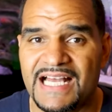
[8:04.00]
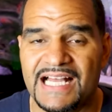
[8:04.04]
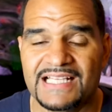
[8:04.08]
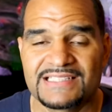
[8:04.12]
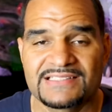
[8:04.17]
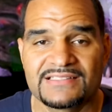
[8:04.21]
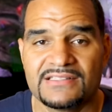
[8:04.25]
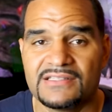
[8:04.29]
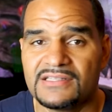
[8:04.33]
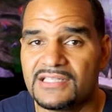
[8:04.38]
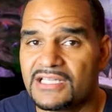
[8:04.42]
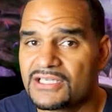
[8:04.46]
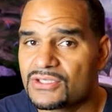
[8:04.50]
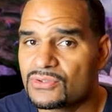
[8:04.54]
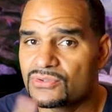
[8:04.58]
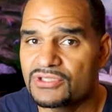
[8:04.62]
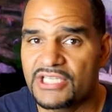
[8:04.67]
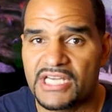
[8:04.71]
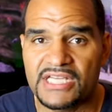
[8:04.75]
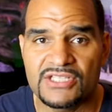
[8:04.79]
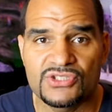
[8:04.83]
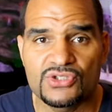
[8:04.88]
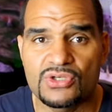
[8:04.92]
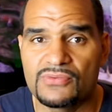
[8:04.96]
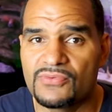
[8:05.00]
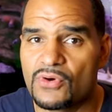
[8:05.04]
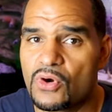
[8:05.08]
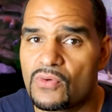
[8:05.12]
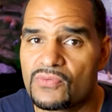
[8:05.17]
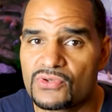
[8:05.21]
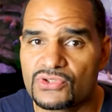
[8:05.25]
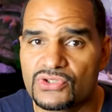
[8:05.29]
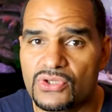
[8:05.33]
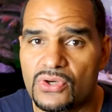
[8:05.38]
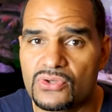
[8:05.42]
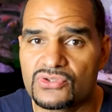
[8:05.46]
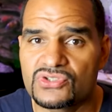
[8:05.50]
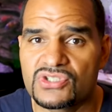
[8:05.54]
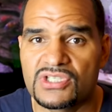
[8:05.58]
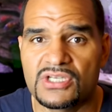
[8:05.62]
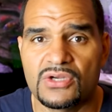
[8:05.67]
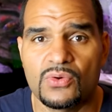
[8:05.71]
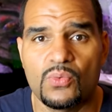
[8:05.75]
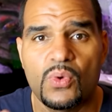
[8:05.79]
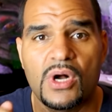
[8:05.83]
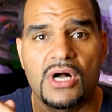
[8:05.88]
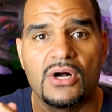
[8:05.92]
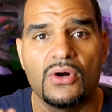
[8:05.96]
has little danger of
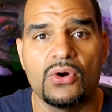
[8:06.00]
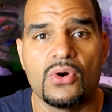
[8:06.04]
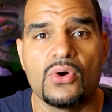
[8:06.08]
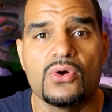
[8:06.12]
overdosing while